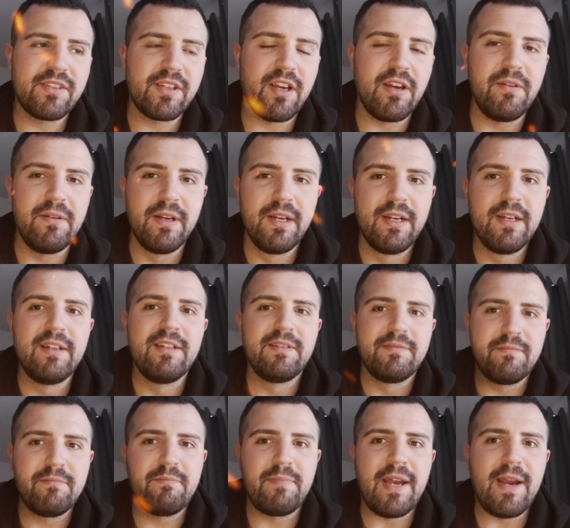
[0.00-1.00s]
So
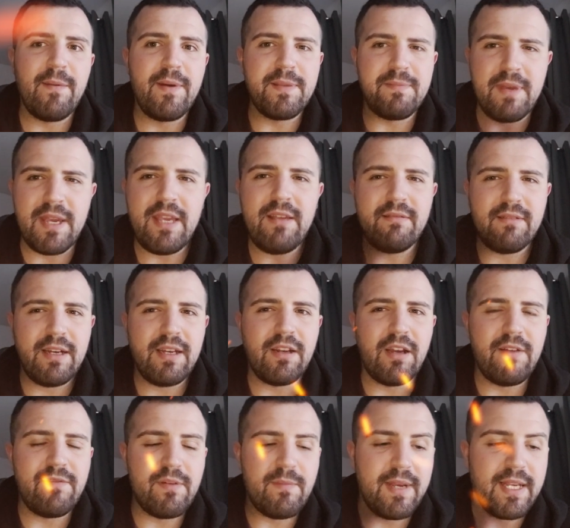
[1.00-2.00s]
bear with me and
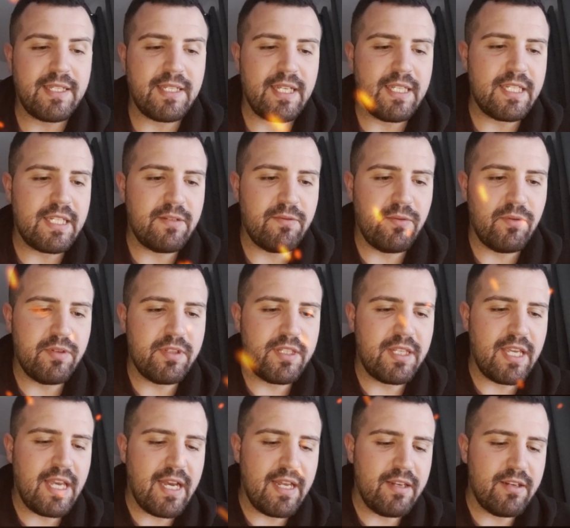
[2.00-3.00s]
hopefully make sense towards
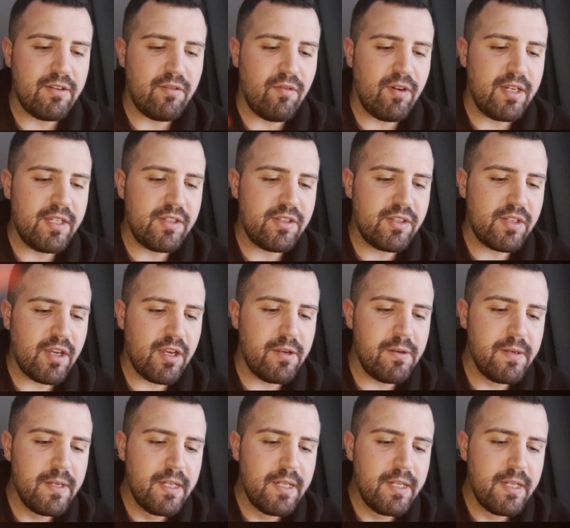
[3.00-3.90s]
the end. All right, so